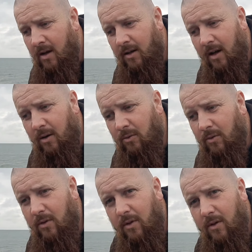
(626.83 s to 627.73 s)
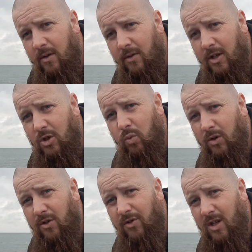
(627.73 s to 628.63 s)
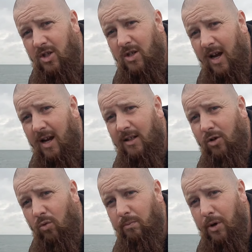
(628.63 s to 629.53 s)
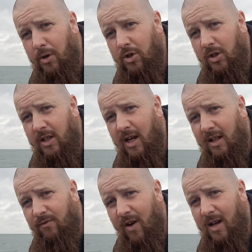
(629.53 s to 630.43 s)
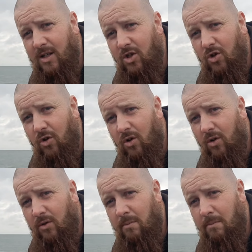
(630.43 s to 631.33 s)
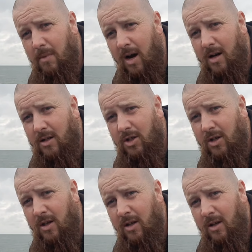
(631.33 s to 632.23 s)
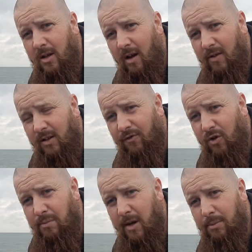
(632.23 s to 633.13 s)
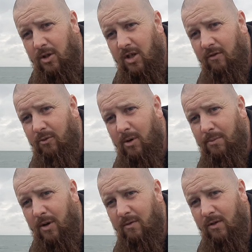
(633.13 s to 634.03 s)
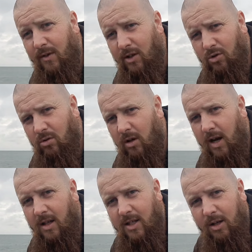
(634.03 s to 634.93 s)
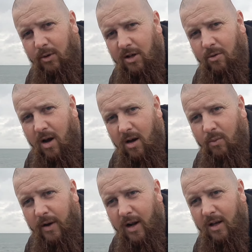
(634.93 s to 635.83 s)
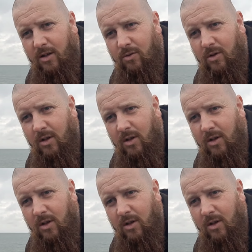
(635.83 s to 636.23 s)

Now, this is one of the reasons that I don't personally advise on marks. I've had a few people say from my previous videos, oh, I can't tell where you are, where are you?